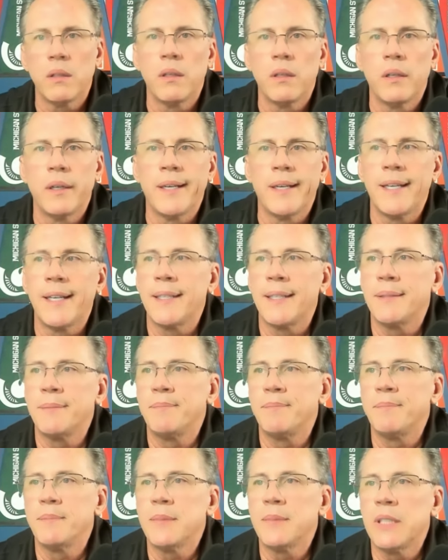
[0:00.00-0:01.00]

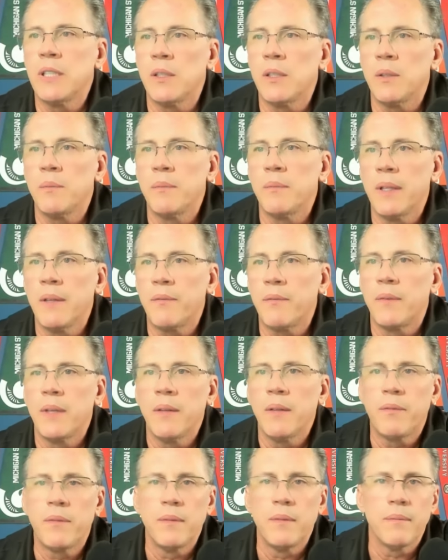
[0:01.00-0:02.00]
um, you know, if,
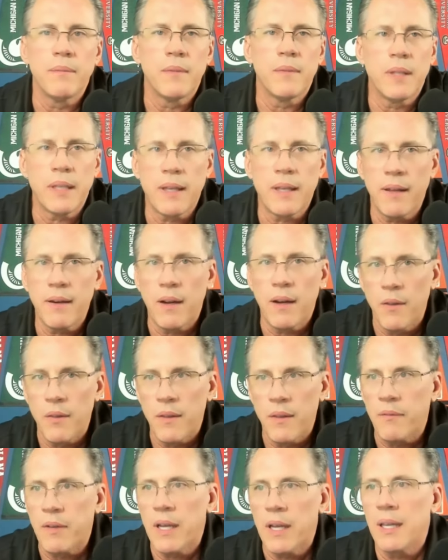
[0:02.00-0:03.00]
if they got uh,
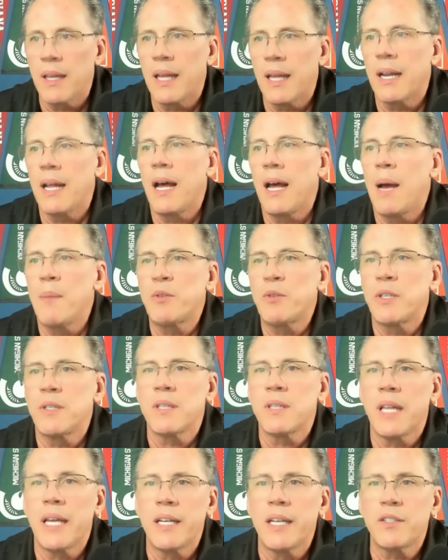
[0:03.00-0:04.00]
they've got a lot of options
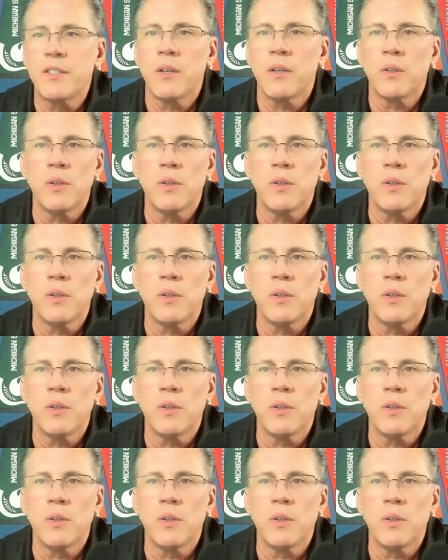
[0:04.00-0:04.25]
last year.